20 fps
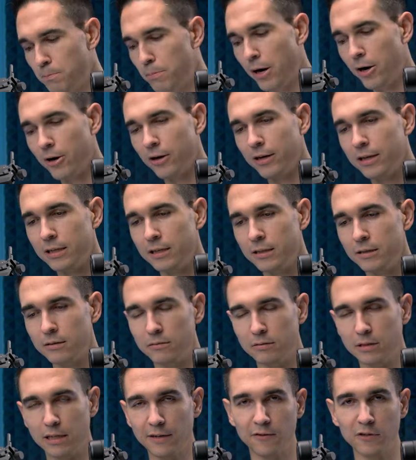barring
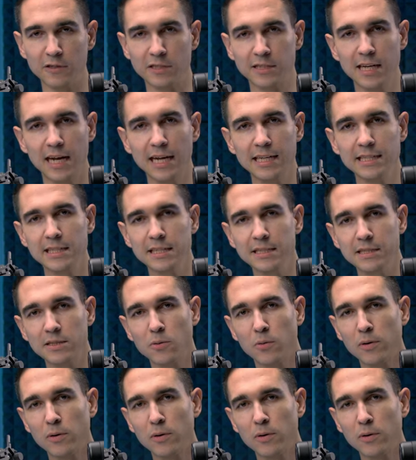different sizes.